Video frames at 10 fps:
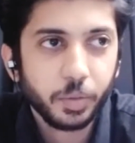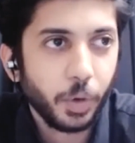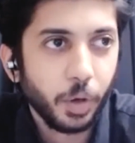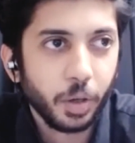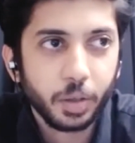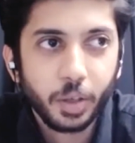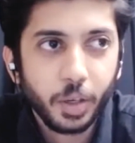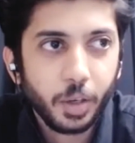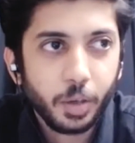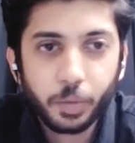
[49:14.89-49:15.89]
for
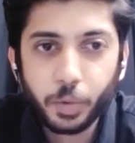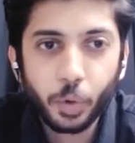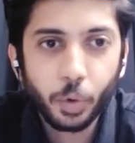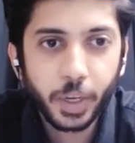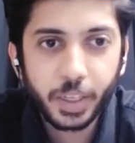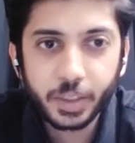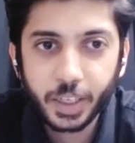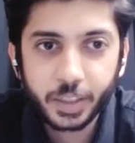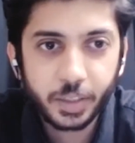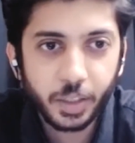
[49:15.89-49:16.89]
food and
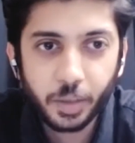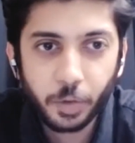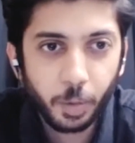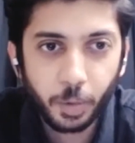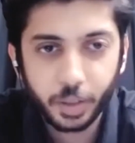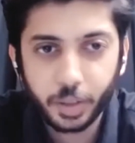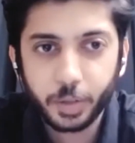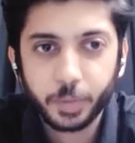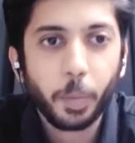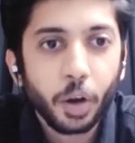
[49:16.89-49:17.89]
sex in the form of
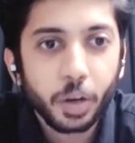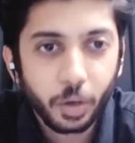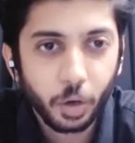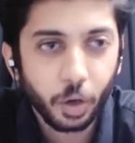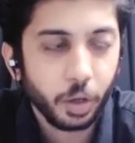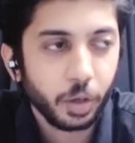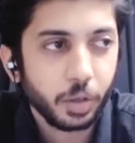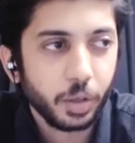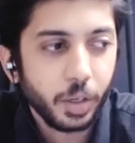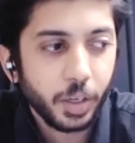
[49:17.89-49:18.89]
porn,
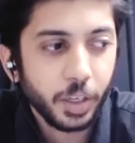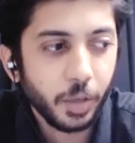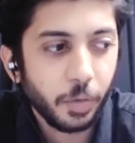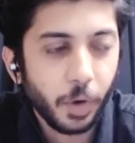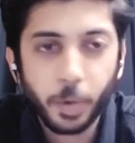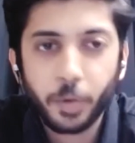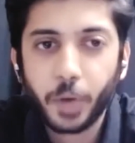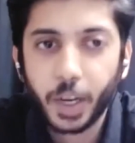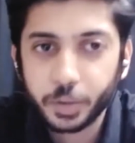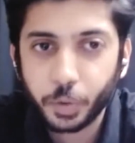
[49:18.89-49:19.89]
or in the form of
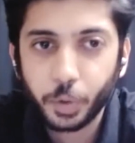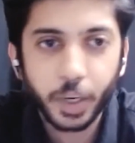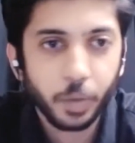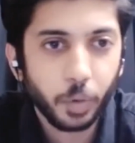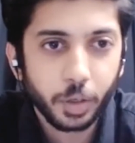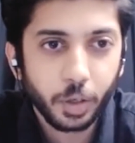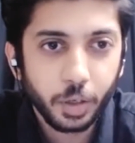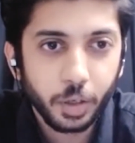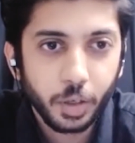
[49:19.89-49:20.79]
fast food and whatnot.